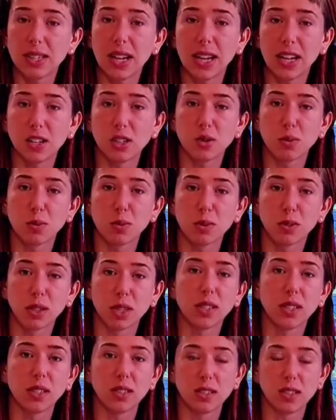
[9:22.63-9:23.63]
tangible
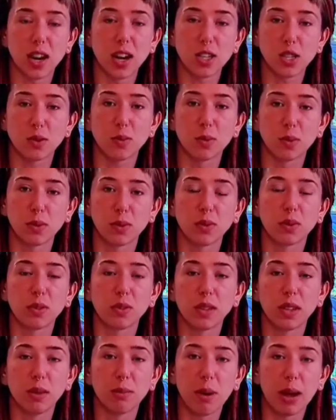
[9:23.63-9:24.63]
and
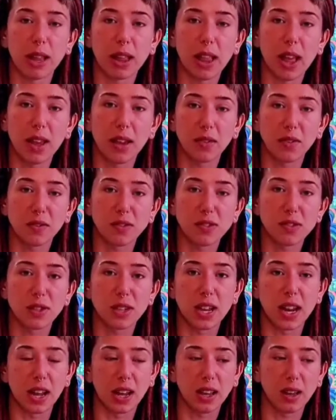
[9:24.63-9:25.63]
touchable in my life, so
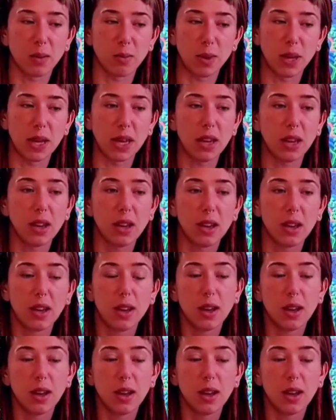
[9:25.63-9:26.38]
that I can be